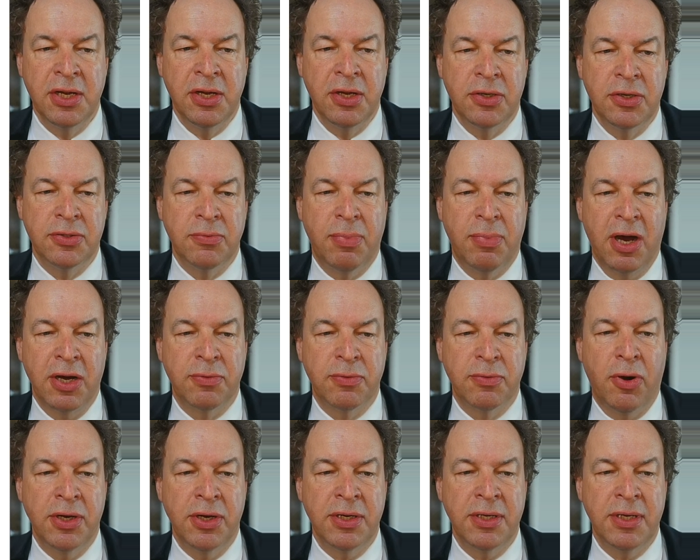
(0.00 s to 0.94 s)
So part
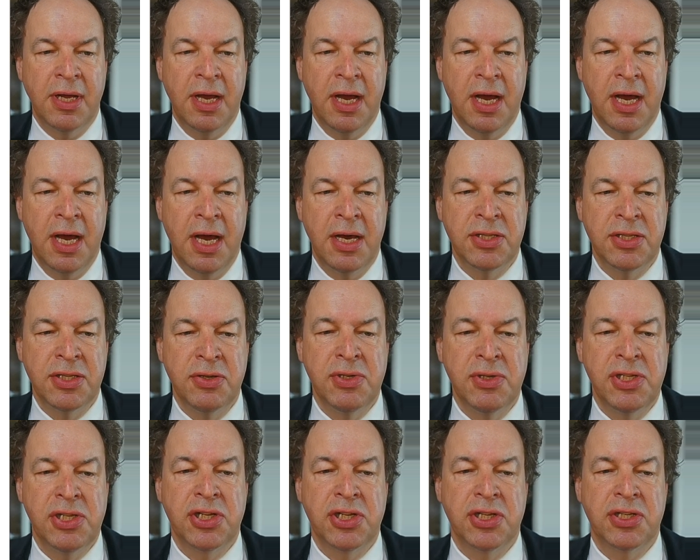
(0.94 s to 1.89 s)
1, you
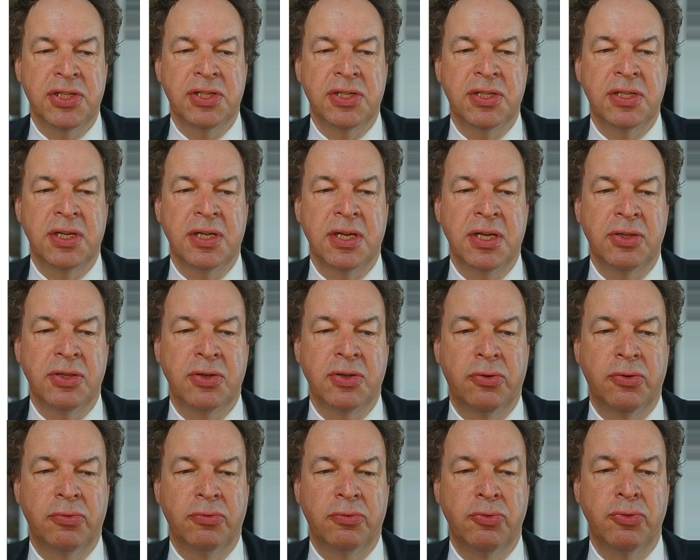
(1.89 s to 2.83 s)
just do
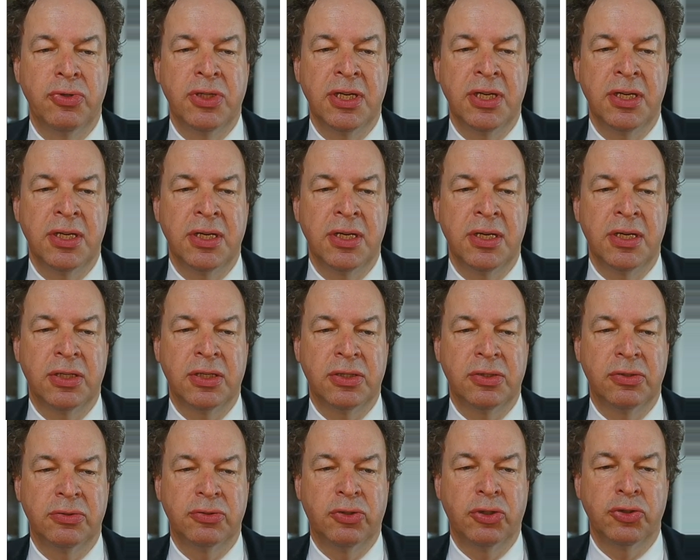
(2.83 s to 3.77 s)
the
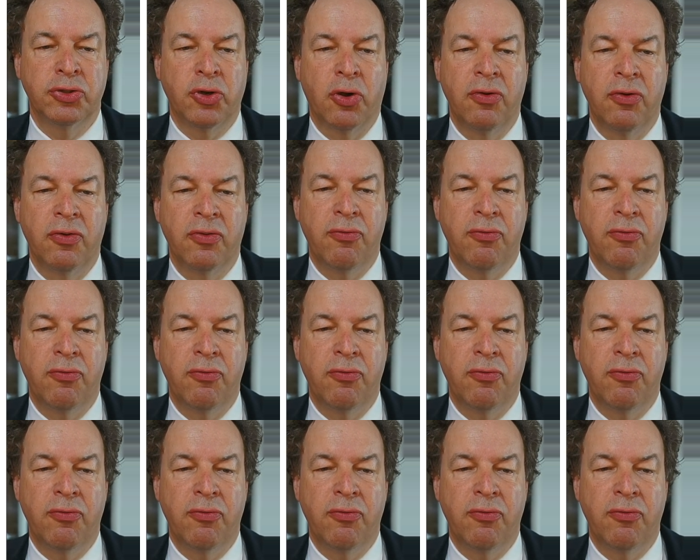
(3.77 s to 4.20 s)
control of